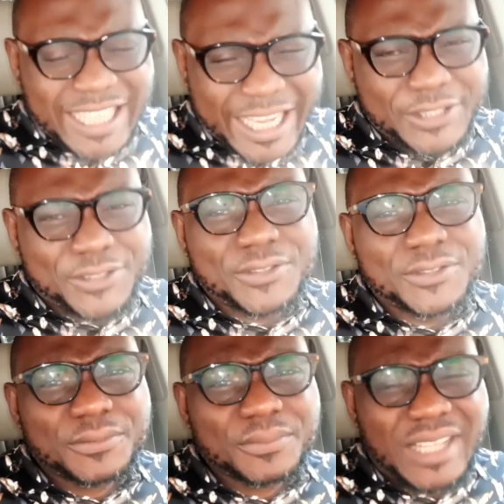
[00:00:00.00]

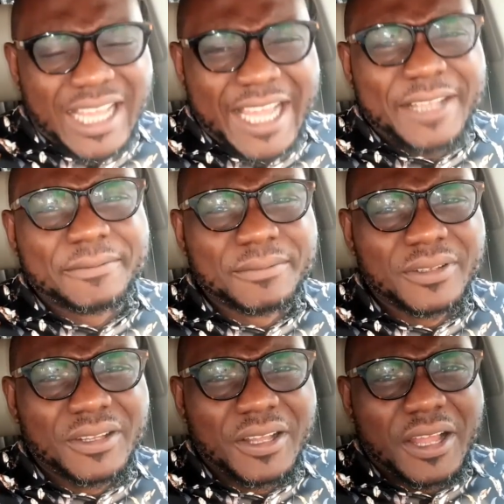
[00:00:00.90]
sense eh
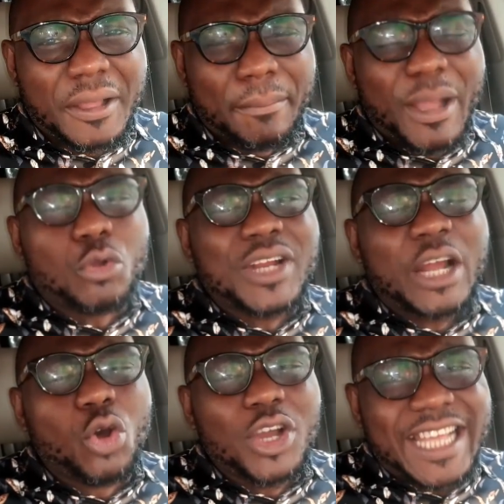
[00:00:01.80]
make
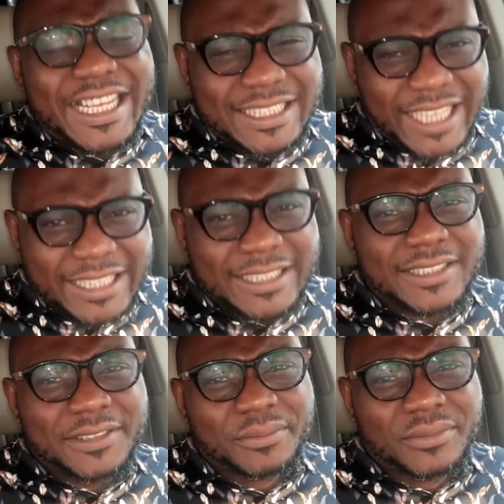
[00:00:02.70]
una no get
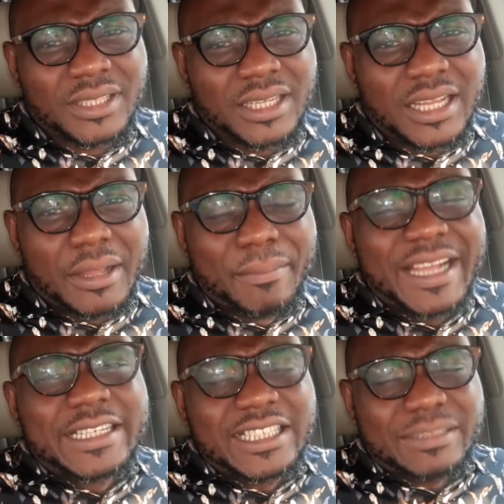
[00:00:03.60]
sense
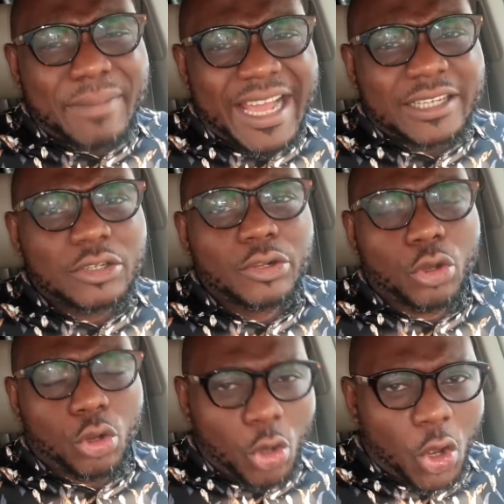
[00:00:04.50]
make this man
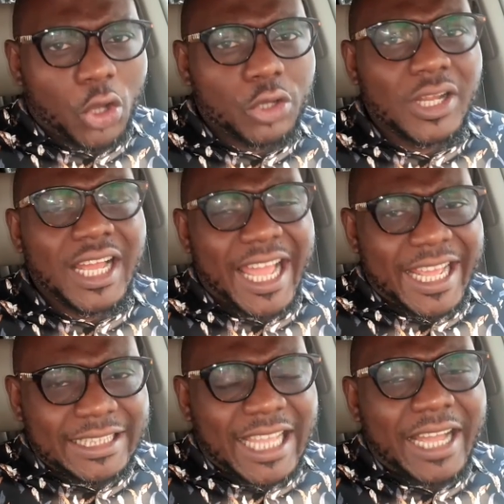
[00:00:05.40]
crawl
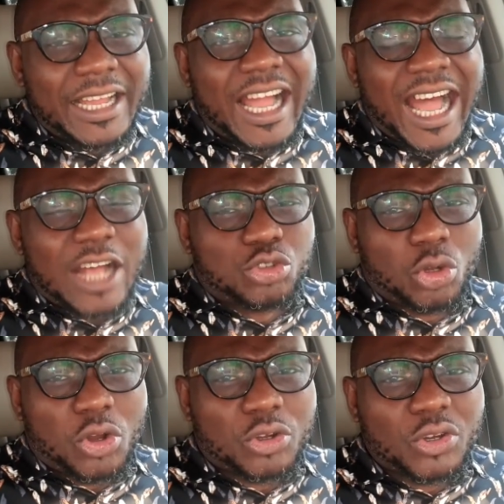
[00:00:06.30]
enter a
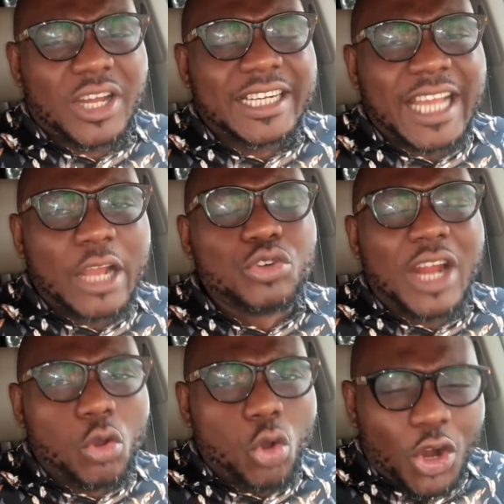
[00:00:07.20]
rock Then
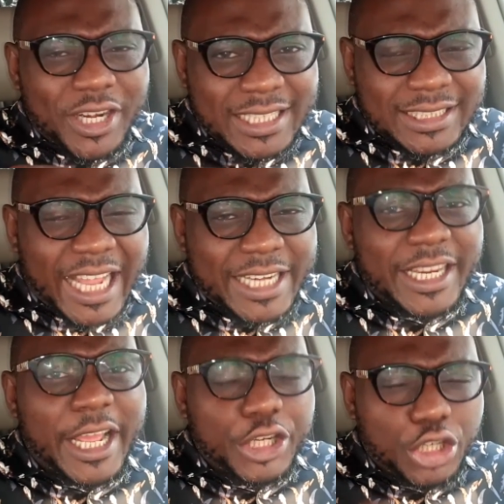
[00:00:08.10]
una go
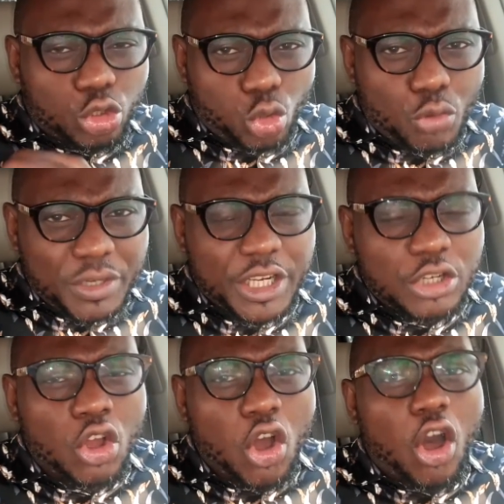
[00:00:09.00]
understand the true
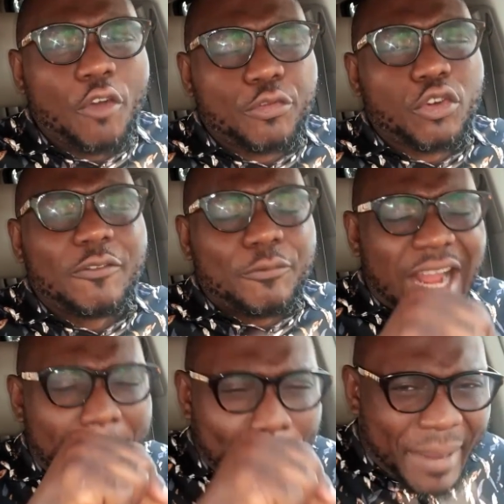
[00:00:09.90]
meaning of from
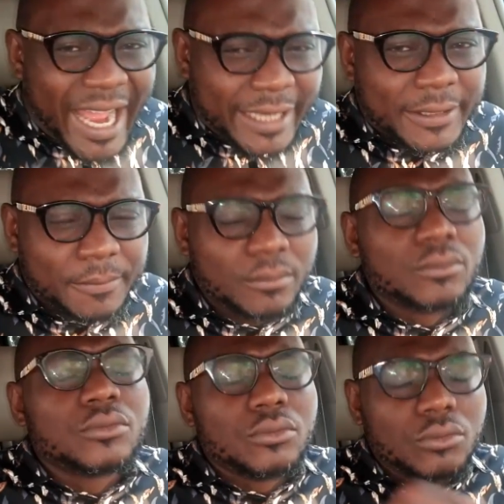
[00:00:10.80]
frying pan
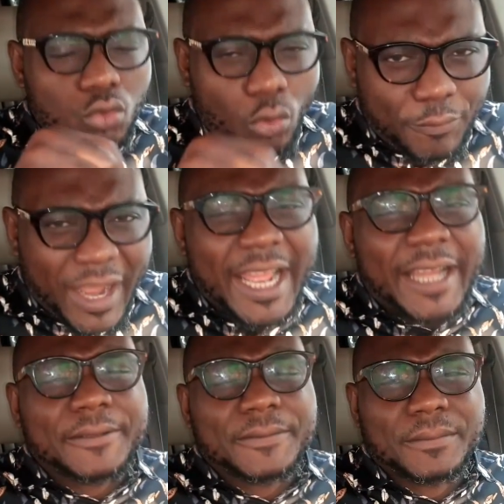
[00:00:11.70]
to fire